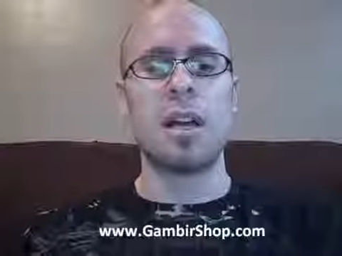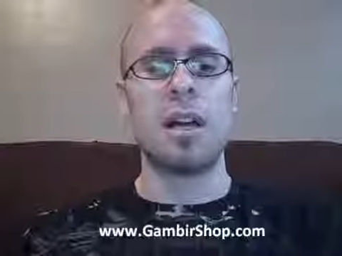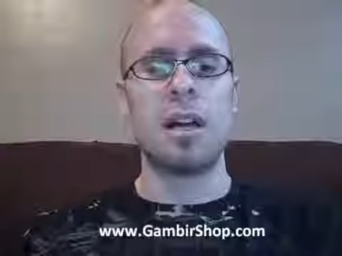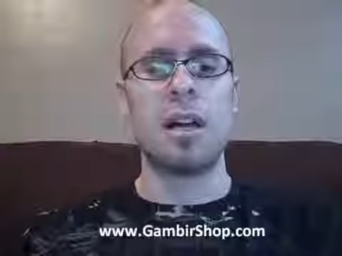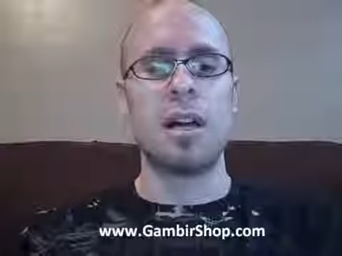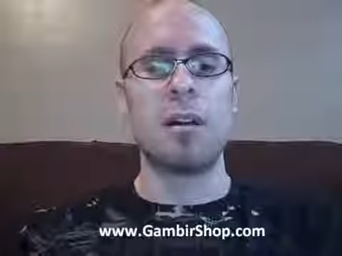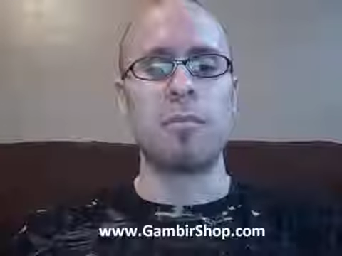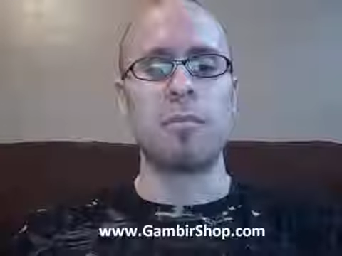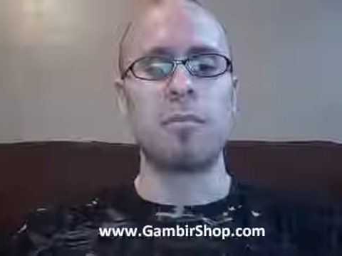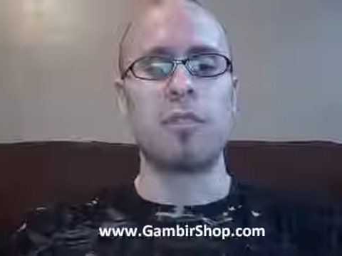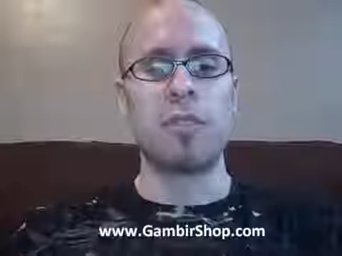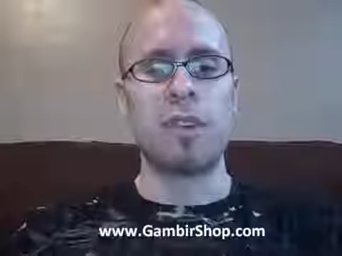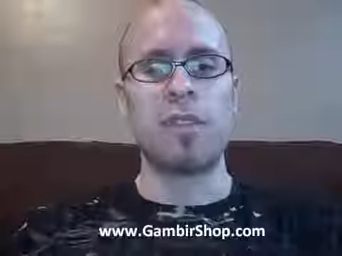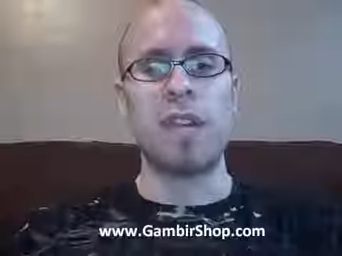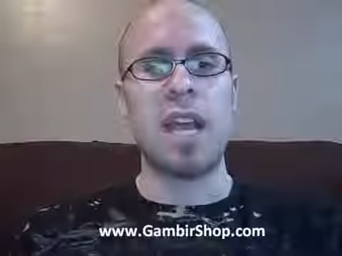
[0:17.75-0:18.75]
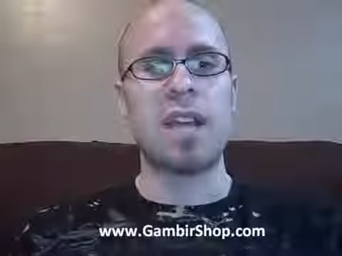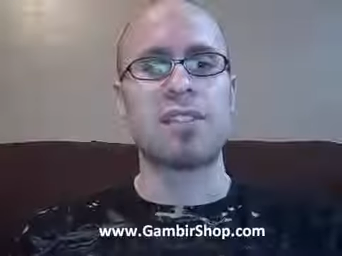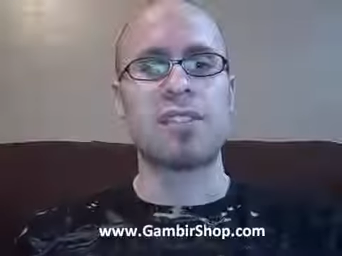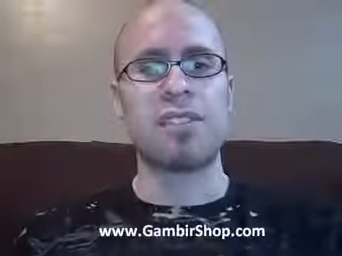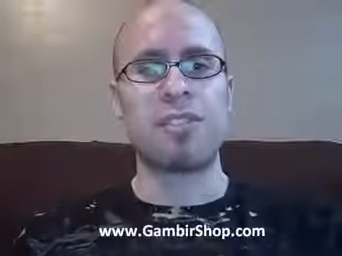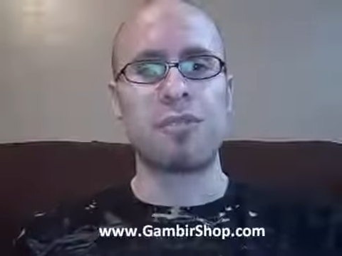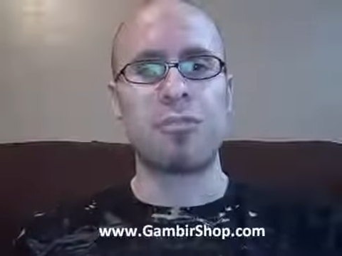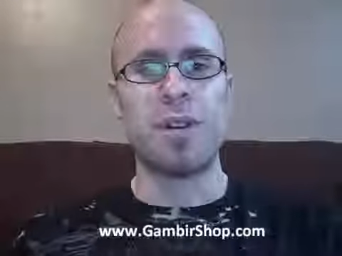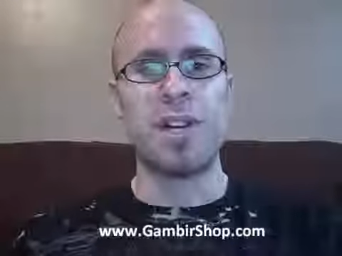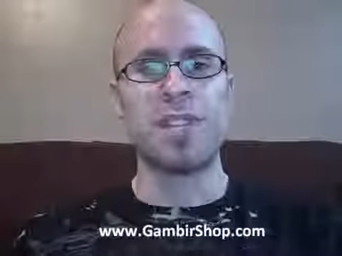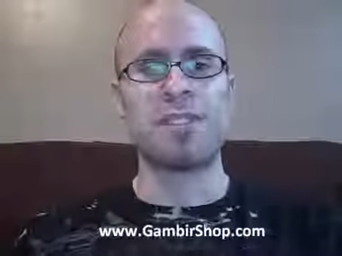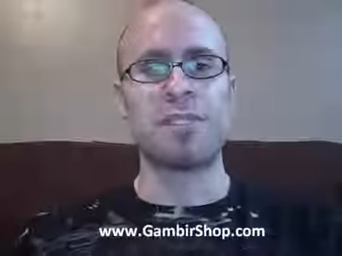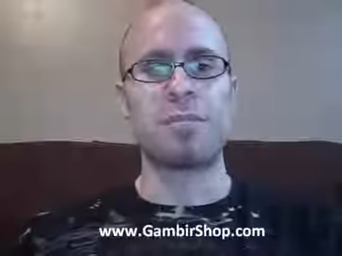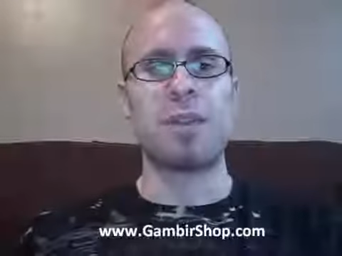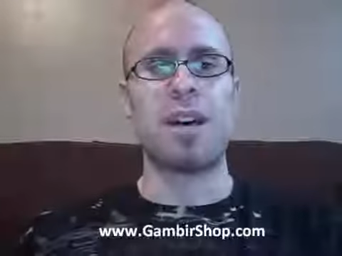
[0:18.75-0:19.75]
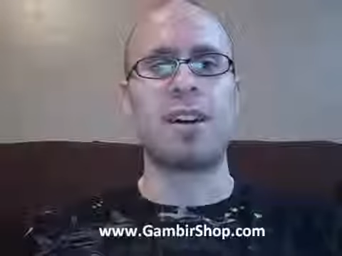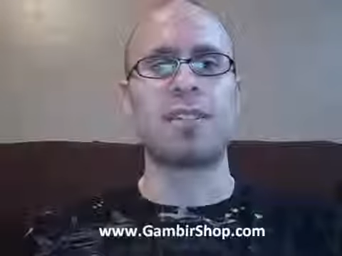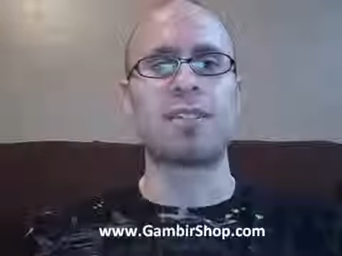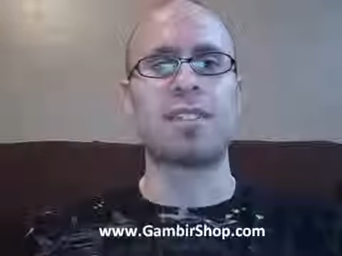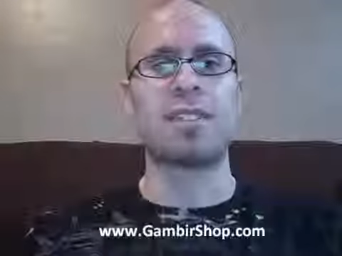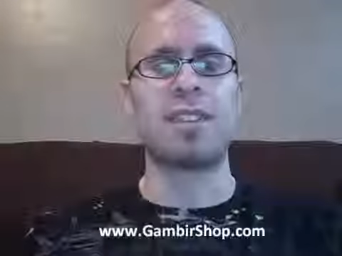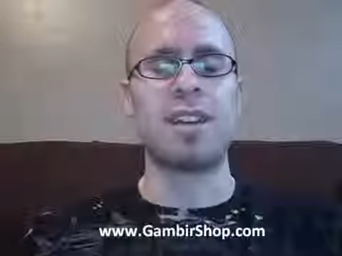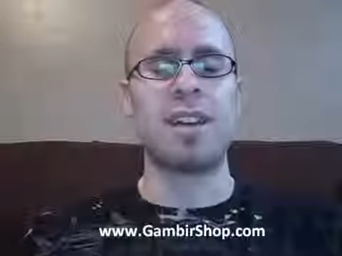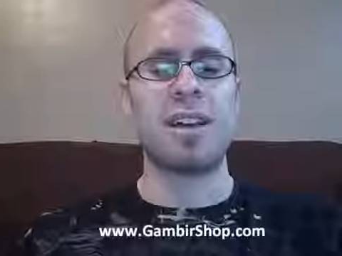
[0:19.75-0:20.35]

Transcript: um, or even asking your buddies about.